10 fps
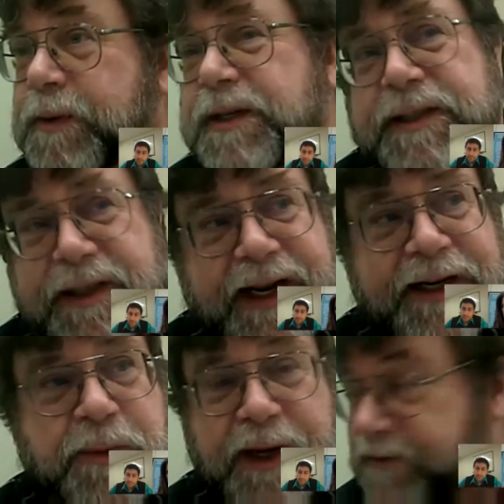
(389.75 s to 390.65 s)
which is a
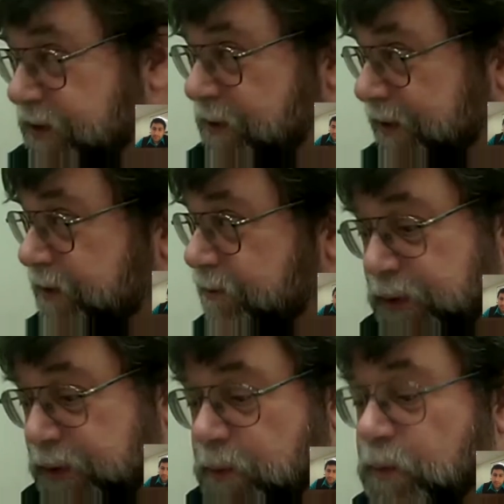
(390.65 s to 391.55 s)
nice way of doing
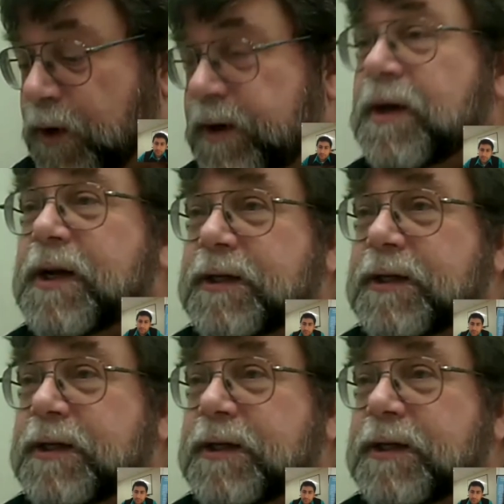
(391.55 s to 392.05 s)
joint work.